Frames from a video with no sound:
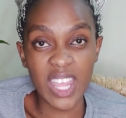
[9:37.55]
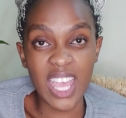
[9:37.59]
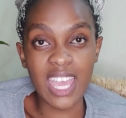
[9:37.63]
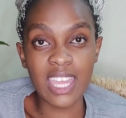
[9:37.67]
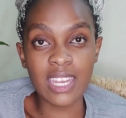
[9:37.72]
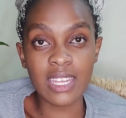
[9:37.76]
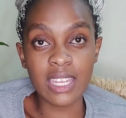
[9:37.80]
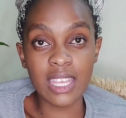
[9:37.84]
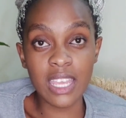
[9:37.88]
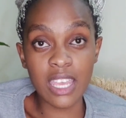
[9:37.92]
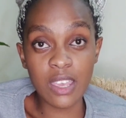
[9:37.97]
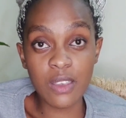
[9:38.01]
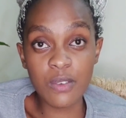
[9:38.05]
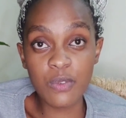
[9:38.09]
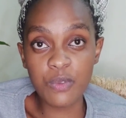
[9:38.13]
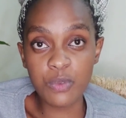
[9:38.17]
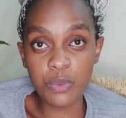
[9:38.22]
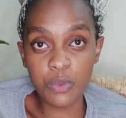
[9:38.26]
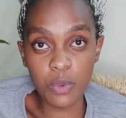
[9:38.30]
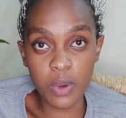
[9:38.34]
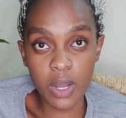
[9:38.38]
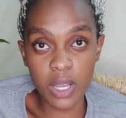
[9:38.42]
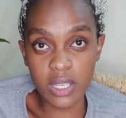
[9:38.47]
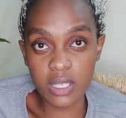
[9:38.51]
and
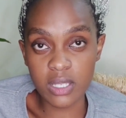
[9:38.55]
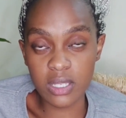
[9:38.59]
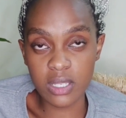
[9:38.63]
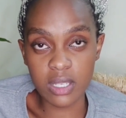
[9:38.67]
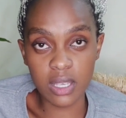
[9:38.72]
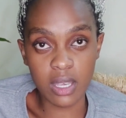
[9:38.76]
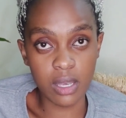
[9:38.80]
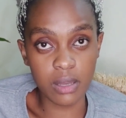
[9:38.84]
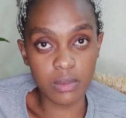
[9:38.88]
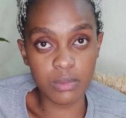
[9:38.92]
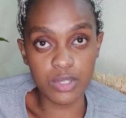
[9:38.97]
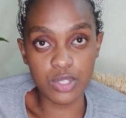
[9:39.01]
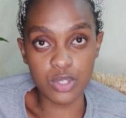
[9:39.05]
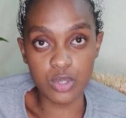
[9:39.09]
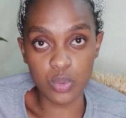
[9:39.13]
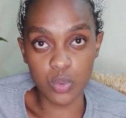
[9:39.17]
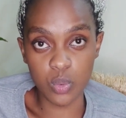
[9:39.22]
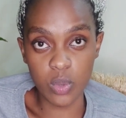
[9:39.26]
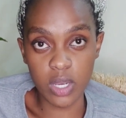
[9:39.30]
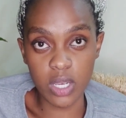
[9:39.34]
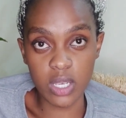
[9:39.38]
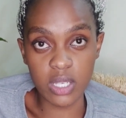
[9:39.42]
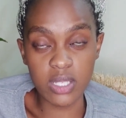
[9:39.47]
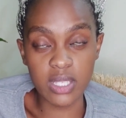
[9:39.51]
if worst comes to
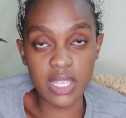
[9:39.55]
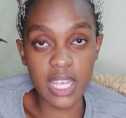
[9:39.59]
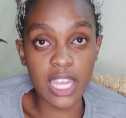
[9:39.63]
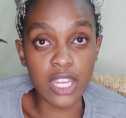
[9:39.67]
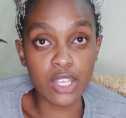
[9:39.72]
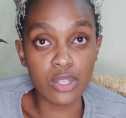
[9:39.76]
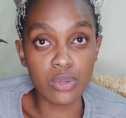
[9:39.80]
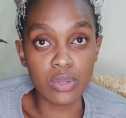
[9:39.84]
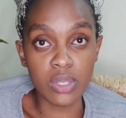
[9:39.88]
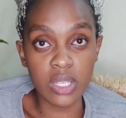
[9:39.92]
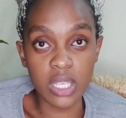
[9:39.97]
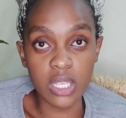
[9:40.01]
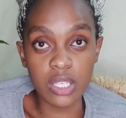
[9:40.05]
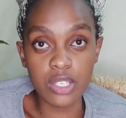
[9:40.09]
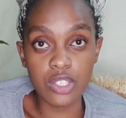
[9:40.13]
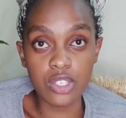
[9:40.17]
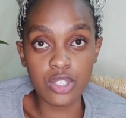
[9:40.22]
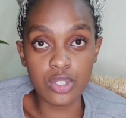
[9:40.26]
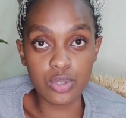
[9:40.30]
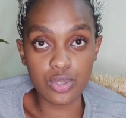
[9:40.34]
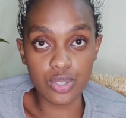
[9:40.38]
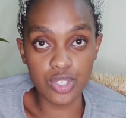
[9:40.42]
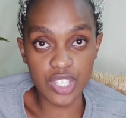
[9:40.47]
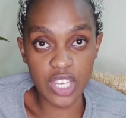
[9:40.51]
worst and you need
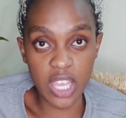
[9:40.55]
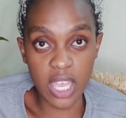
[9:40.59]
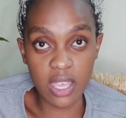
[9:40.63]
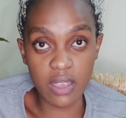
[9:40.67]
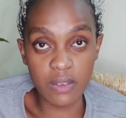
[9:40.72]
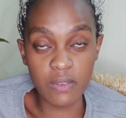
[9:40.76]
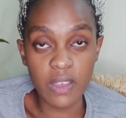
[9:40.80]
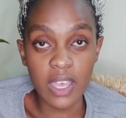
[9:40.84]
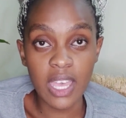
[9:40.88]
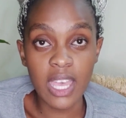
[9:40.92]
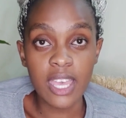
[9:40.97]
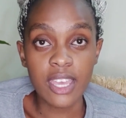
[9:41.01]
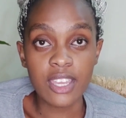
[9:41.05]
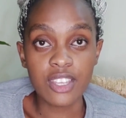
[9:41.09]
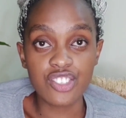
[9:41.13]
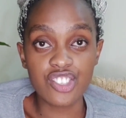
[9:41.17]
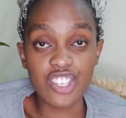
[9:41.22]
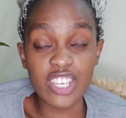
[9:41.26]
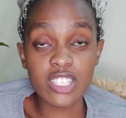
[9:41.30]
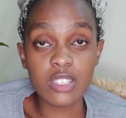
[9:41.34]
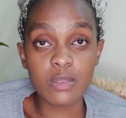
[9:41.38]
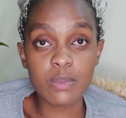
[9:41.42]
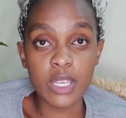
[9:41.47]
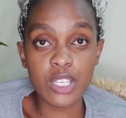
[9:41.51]
to shave
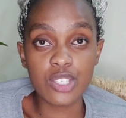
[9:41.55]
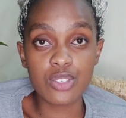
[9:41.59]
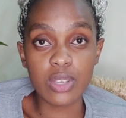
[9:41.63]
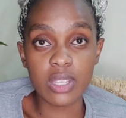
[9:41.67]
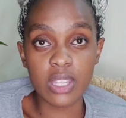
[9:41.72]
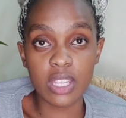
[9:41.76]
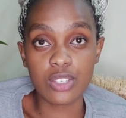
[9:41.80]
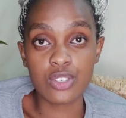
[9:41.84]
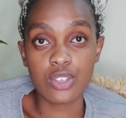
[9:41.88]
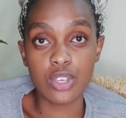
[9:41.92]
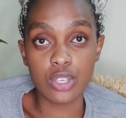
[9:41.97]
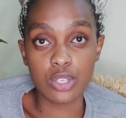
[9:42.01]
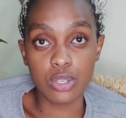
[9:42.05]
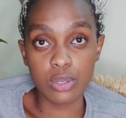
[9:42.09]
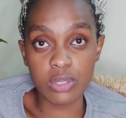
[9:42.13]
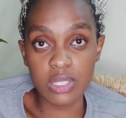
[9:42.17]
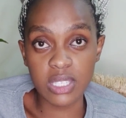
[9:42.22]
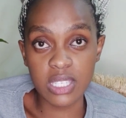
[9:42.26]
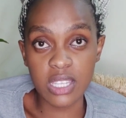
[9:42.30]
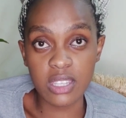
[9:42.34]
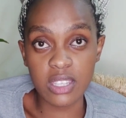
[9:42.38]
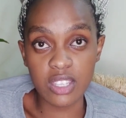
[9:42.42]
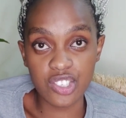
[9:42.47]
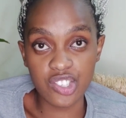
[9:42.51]
just make sure that you're
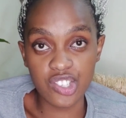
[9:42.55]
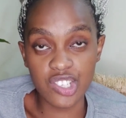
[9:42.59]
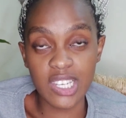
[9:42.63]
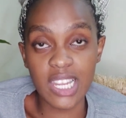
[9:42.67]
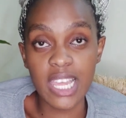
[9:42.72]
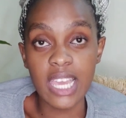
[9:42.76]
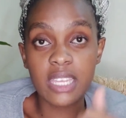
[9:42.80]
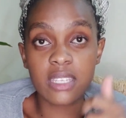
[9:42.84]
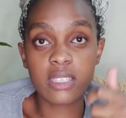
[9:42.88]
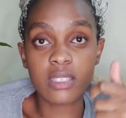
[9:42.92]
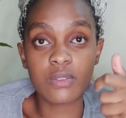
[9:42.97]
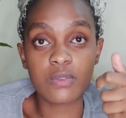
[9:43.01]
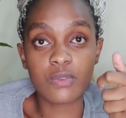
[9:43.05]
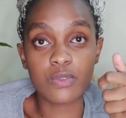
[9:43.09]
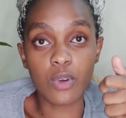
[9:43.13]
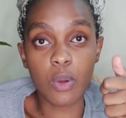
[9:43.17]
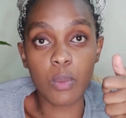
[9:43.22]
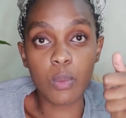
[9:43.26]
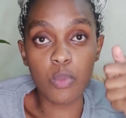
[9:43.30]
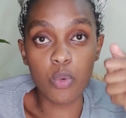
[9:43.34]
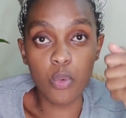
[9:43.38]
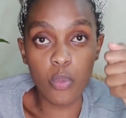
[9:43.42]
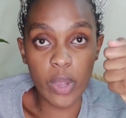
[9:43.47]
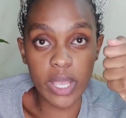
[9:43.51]
using the gillette
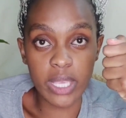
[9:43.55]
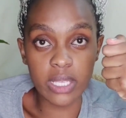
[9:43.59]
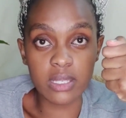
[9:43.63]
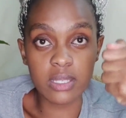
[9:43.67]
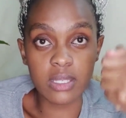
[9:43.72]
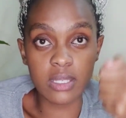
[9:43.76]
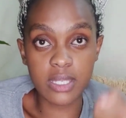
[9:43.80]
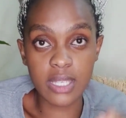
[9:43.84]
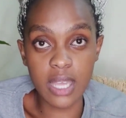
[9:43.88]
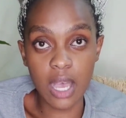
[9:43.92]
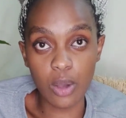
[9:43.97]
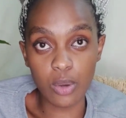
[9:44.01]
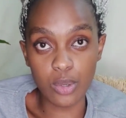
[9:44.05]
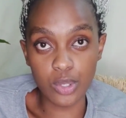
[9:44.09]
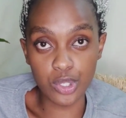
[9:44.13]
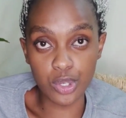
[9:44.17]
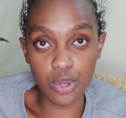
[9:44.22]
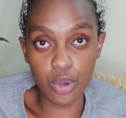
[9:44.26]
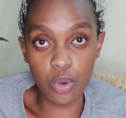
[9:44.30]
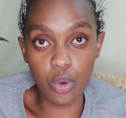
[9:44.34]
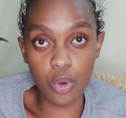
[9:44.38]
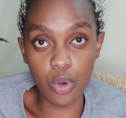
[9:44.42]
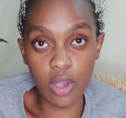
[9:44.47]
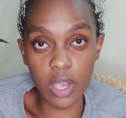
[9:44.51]
from waist down
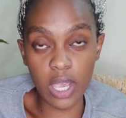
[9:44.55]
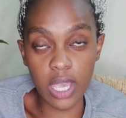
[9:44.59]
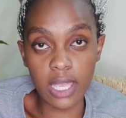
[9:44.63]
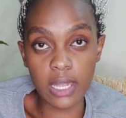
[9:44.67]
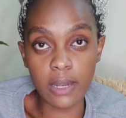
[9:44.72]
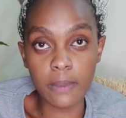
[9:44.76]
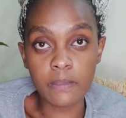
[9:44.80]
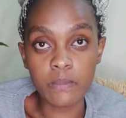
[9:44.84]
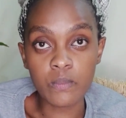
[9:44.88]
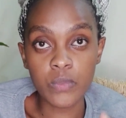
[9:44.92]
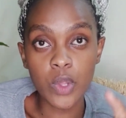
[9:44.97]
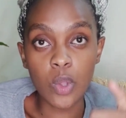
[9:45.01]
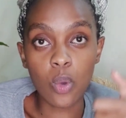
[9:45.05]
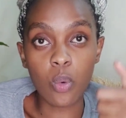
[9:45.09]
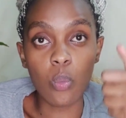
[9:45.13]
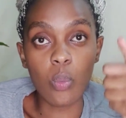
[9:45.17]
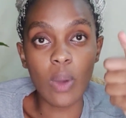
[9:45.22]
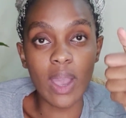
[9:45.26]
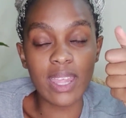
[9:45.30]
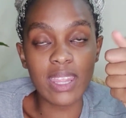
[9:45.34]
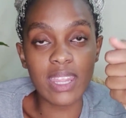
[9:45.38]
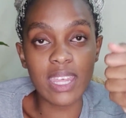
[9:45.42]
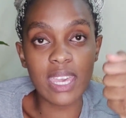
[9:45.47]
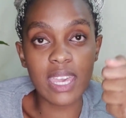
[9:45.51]
you're going
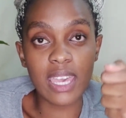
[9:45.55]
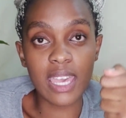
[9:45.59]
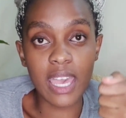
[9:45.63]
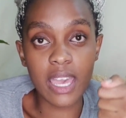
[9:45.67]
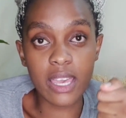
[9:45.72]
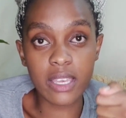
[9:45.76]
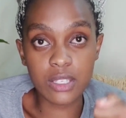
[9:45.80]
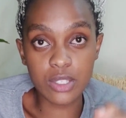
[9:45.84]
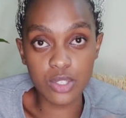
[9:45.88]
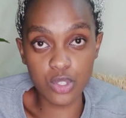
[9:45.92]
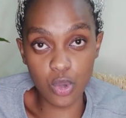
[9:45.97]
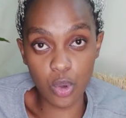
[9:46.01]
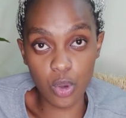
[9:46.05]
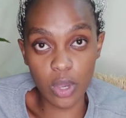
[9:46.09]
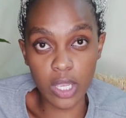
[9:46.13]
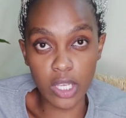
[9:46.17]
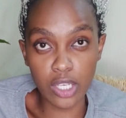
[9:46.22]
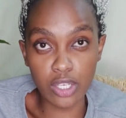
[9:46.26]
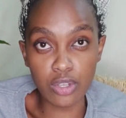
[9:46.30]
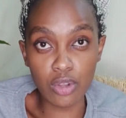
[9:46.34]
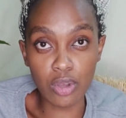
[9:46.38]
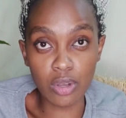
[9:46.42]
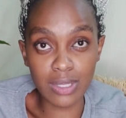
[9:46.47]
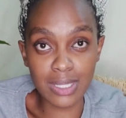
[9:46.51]
where the hair is
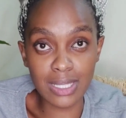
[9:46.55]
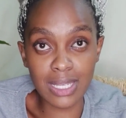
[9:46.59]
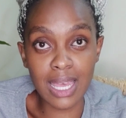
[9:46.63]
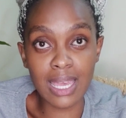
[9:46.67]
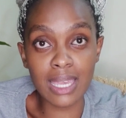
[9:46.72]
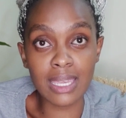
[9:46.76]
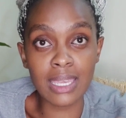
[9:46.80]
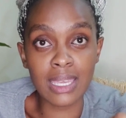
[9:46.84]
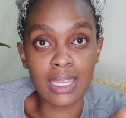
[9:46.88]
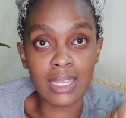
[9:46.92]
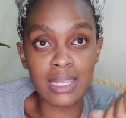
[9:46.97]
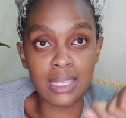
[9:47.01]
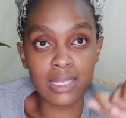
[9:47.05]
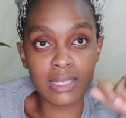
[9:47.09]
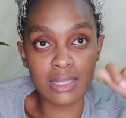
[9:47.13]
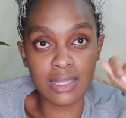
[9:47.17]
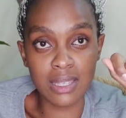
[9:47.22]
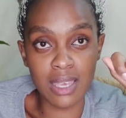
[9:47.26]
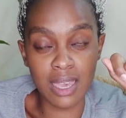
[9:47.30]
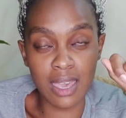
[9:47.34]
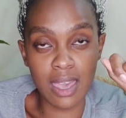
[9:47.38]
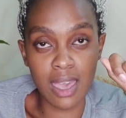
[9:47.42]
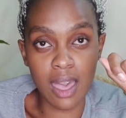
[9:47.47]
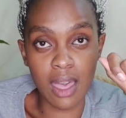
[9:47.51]
going not against
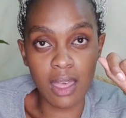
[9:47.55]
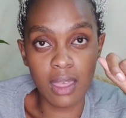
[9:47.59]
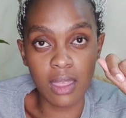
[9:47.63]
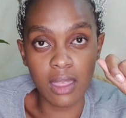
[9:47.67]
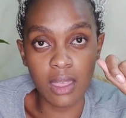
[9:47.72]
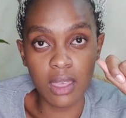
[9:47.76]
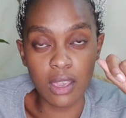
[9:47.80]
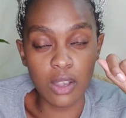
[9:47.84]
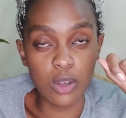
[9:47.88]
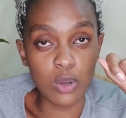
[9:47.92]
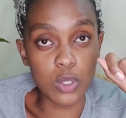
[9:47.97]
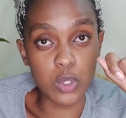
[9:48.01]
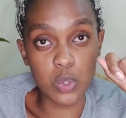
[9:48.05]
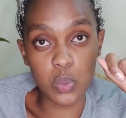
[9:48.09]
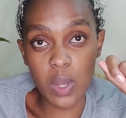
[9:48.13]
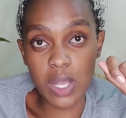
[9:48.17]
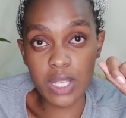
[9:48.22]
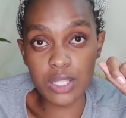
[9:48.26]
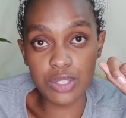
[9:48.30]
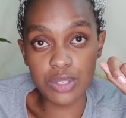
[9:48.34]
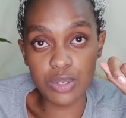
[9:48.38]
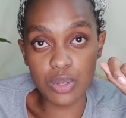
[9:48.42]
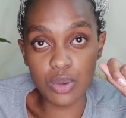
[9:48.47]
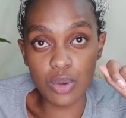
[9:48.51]
the hair because
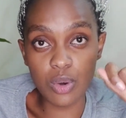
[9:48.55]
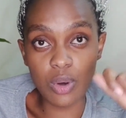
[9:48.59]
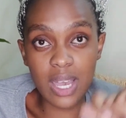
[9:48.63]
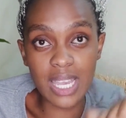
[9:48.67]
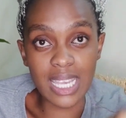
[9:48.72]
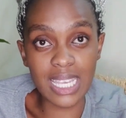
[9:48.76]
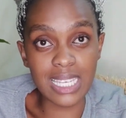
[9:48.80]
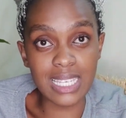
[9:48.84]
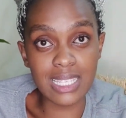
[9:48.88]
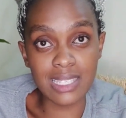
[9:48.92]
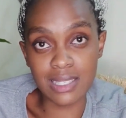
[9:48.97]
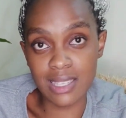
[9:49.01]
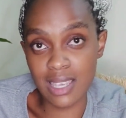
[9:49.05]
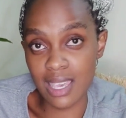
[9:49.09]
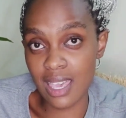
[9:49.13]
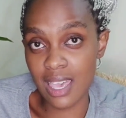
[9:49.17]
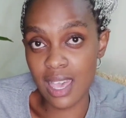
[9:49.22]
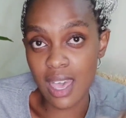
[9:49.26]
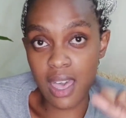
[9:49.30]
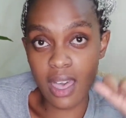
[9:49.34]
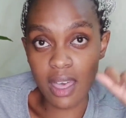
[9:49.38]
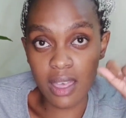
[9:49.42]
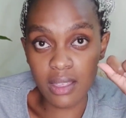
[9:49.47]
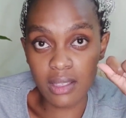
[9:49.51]
once you go against the
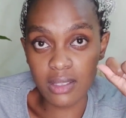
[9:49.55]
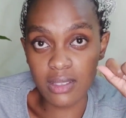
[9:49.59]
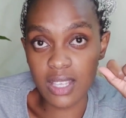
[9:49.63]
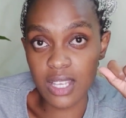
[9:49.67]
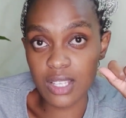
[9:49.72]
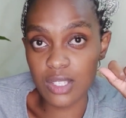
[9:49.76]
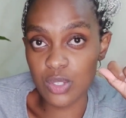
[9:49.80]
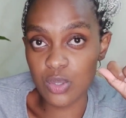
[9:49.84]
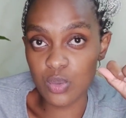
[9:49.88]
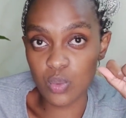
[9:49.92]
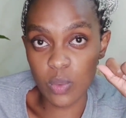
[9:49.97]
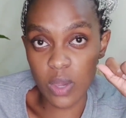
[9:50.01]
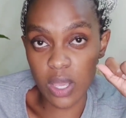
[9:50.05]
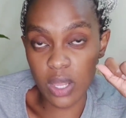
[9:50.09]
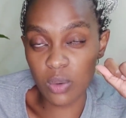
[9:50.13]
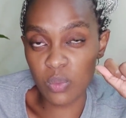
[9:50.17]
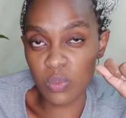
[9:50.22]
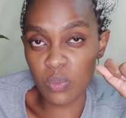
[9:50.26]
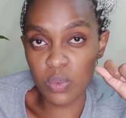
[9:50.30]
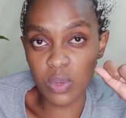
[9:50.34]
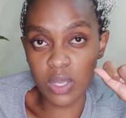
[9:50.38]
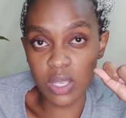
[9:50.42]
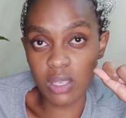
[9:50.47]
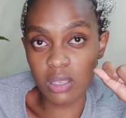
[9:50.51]
hair that's
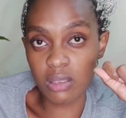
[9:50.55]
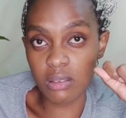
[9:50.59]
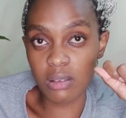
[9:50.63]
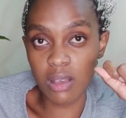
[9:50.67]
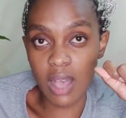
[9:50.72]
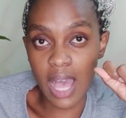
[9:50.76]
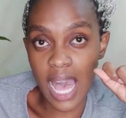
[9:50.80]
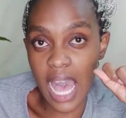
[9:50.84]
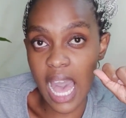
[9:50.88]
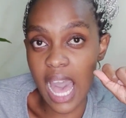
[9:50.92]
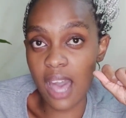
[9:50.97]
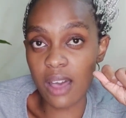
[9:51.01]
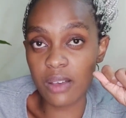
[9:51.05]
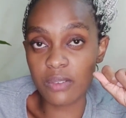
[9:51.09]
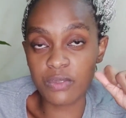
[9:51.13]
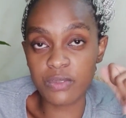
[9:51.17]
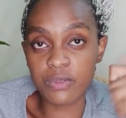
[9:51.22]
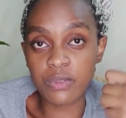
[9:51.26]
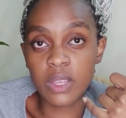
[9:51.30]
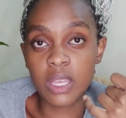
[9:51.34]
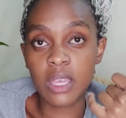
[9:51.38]
when we have